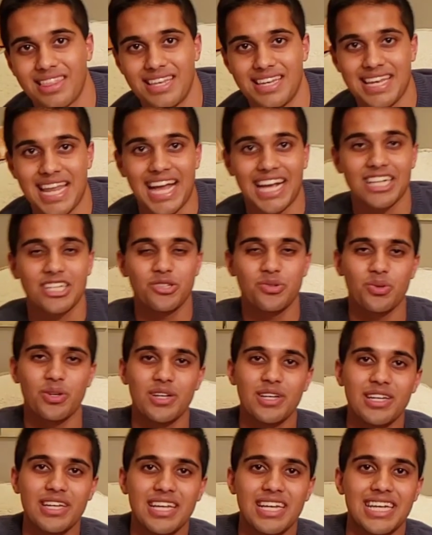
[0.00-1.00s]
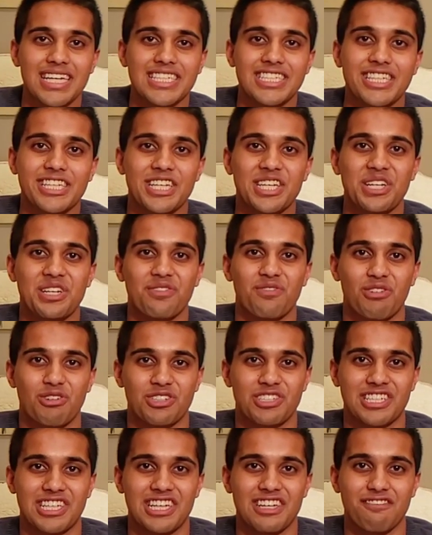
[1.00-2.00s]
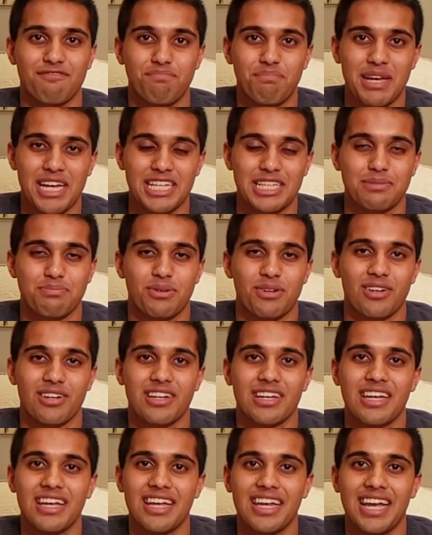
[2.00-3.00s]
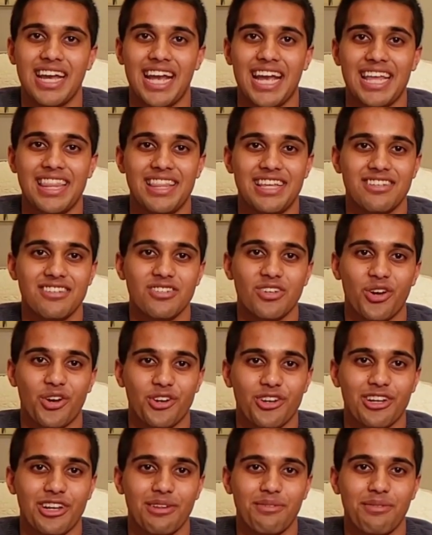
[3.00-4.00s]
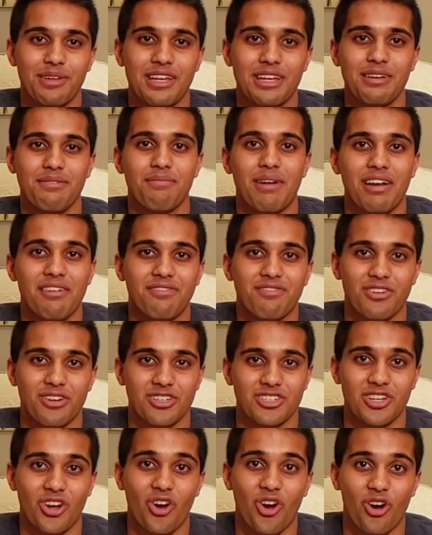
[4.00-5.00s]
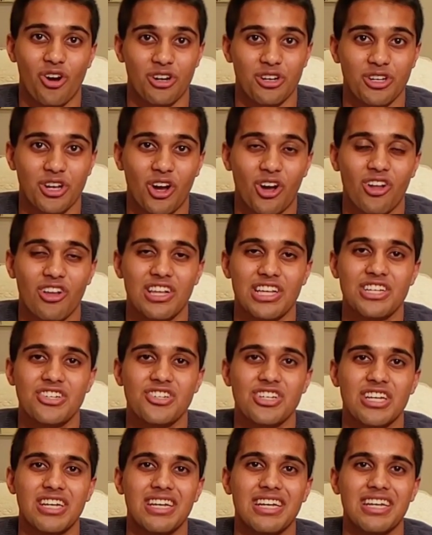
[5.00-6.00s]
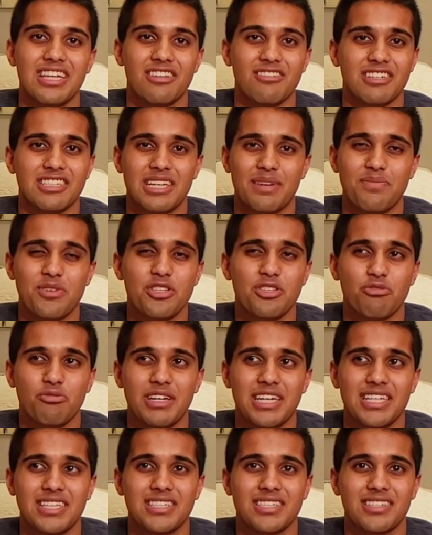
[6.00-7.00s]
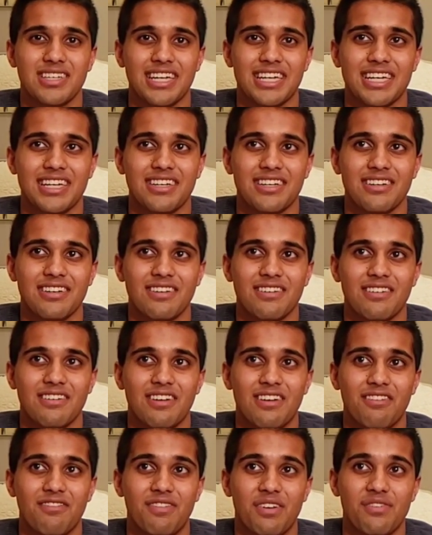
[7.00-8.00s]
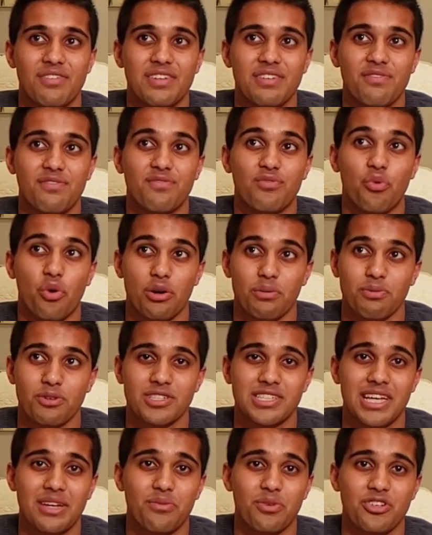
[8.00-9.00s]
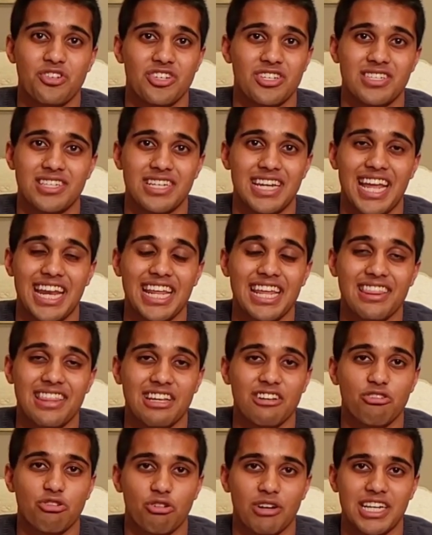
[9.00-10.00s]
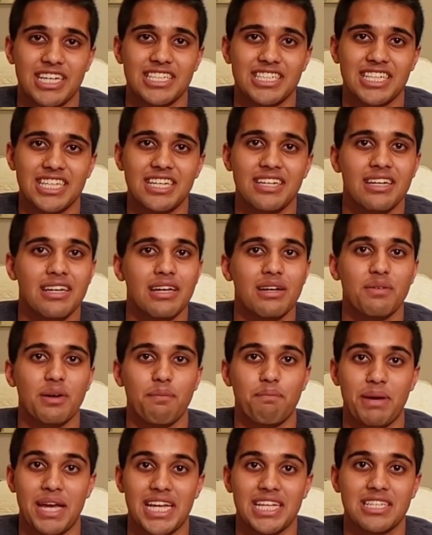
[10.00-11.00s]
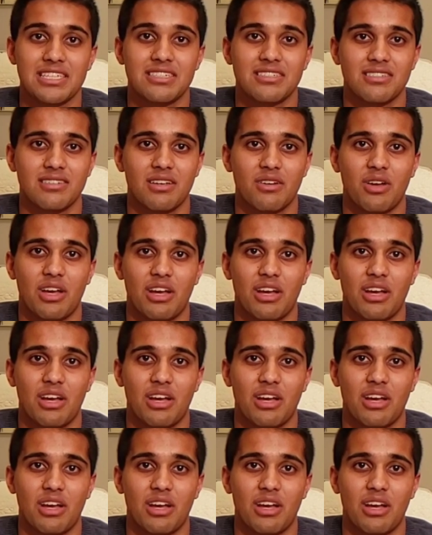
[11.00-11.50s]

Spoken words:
The next one is the University of Pittsburgh, and this is arguably my first hard college. Their acceptance rate's like 54%, which isn't anything crazy, but Pitt's